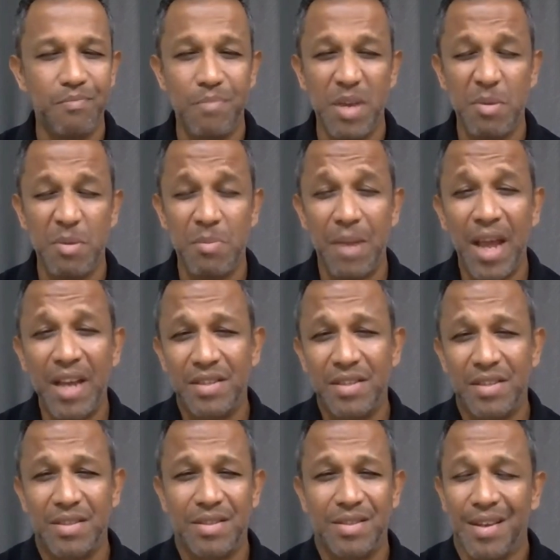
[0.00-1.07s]
Baby
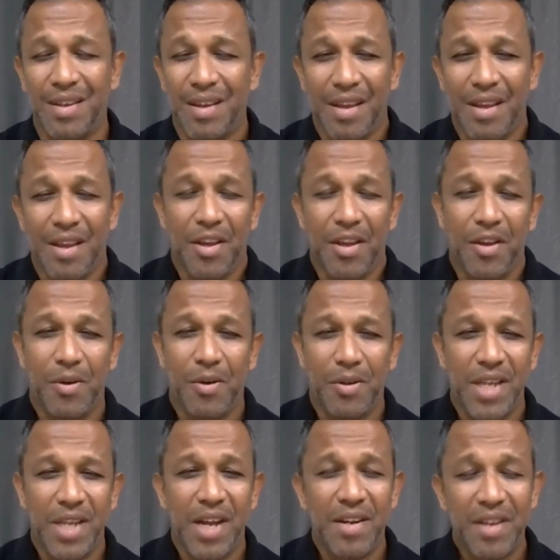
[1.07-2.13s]
Blacks, or
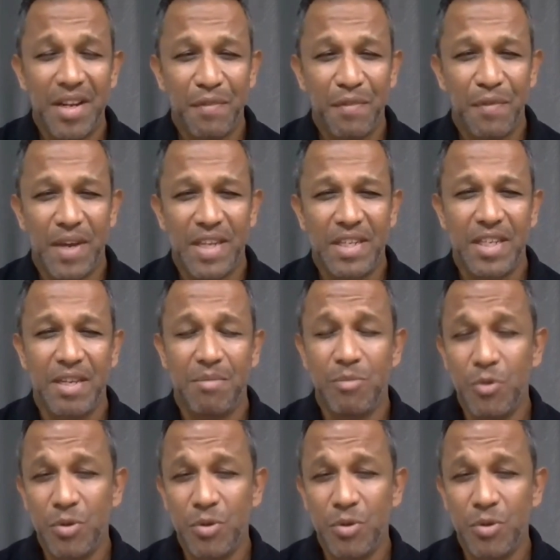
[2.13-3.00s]
the under-85 team,